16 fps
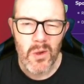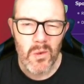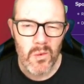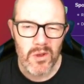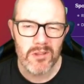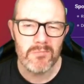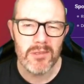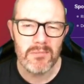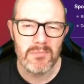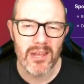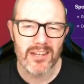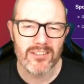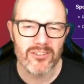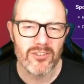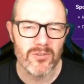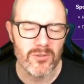We'll be
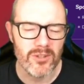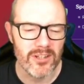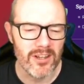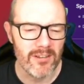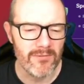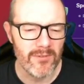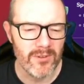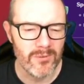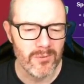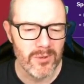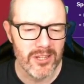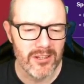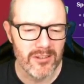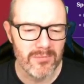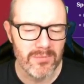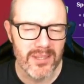back soon enough.
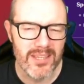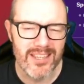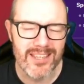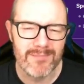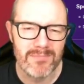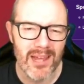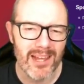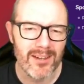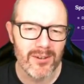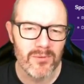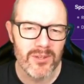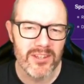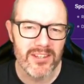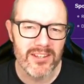We'll be back with,